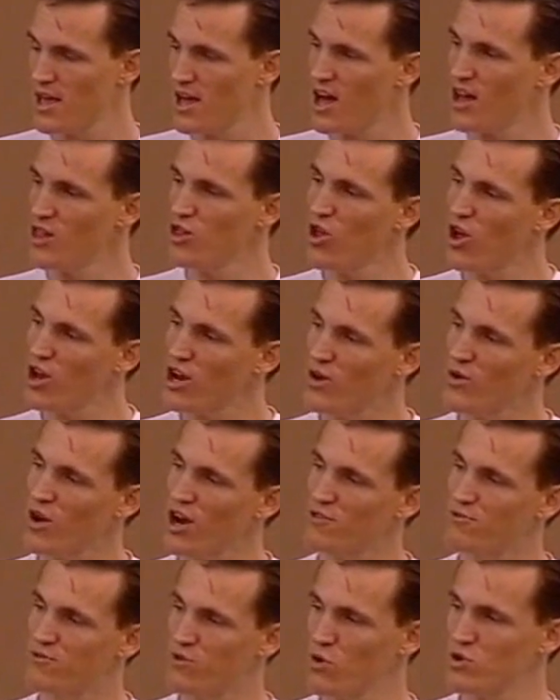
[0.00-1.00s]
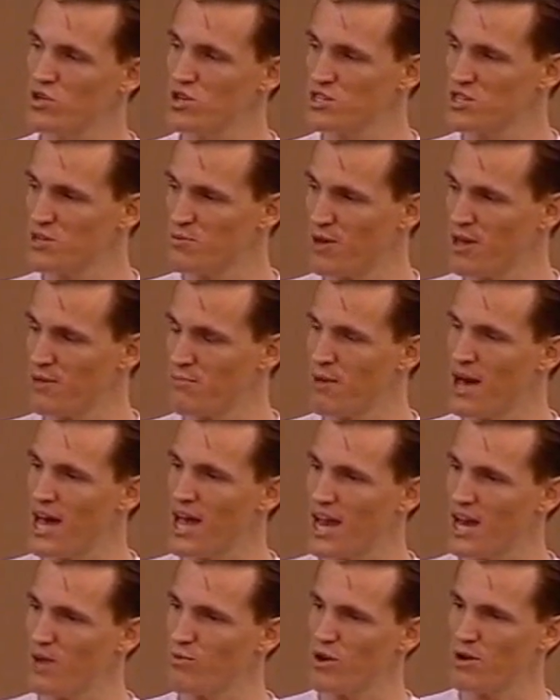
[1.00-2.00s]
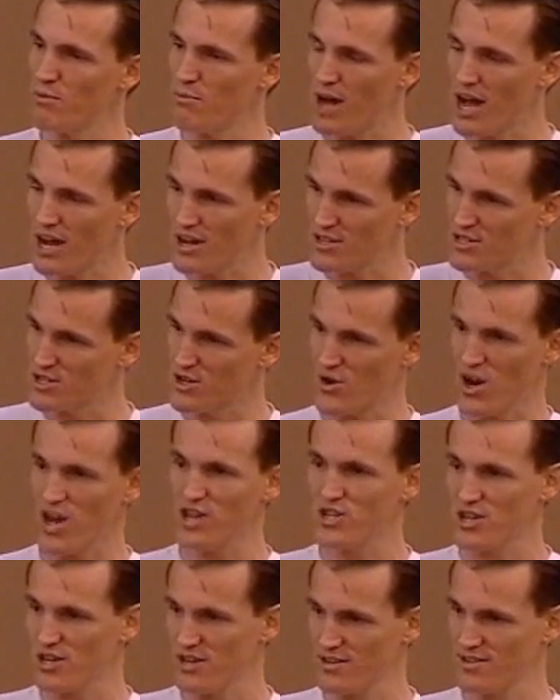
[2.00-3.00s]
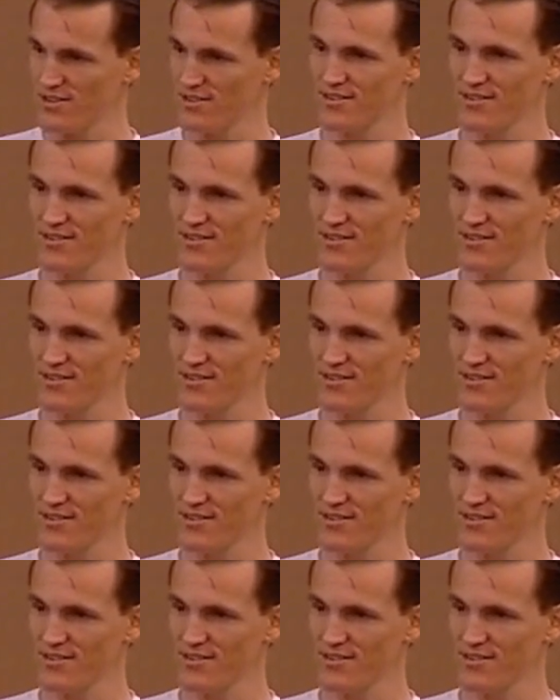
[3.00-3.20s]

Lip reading: A lot of great fortunes have been made when a market's crashing.